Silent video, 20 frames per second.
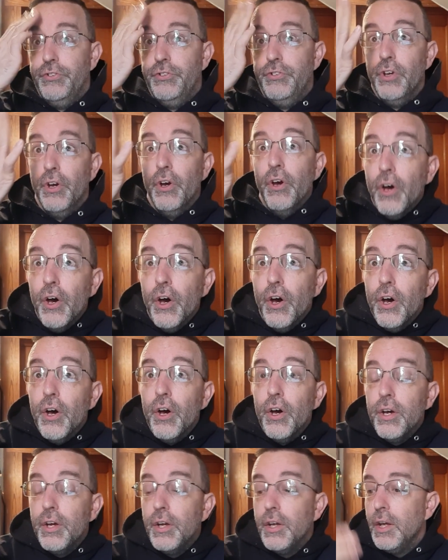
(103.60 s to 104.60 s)

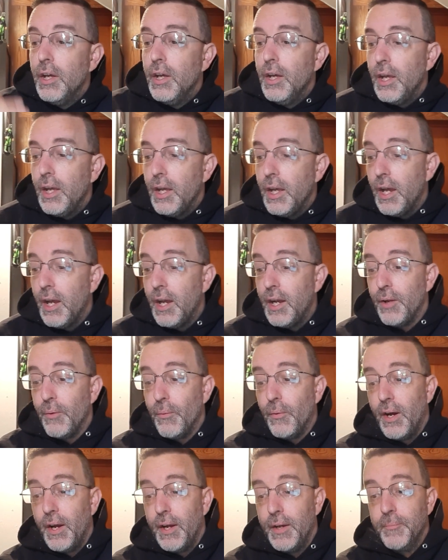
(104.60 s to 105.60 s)
Duh.
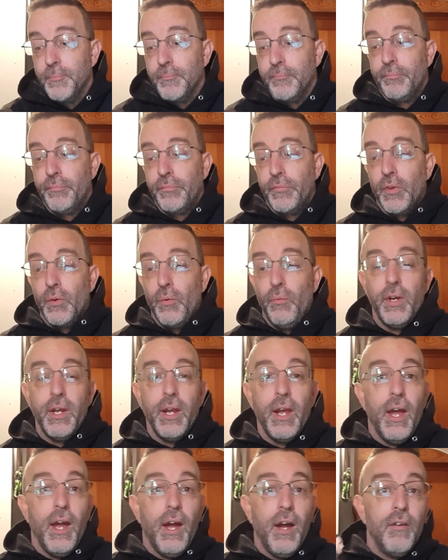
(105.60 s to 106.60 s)
Anyway,
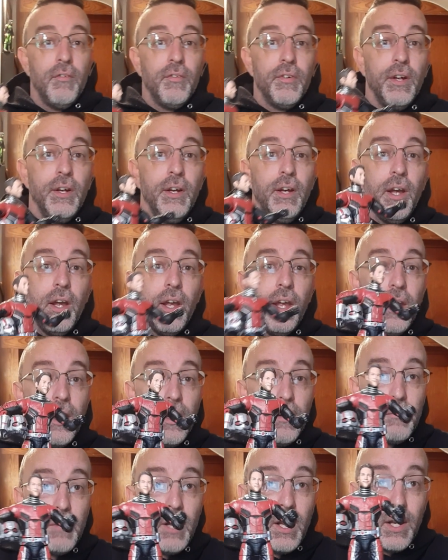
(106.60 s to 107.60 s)
we have
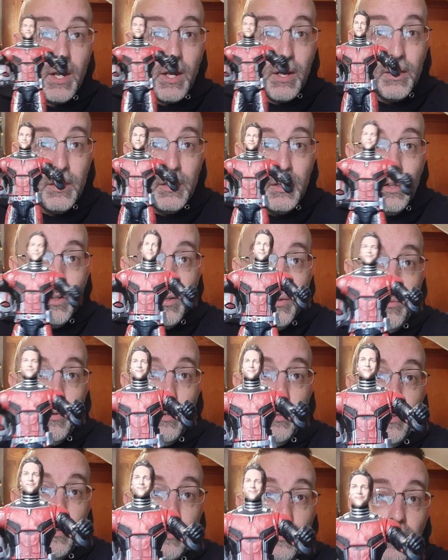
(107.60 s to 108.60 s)
Ant-Man
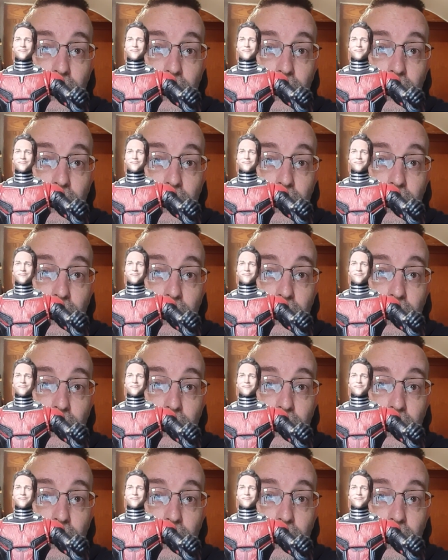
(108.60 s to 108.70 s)
with his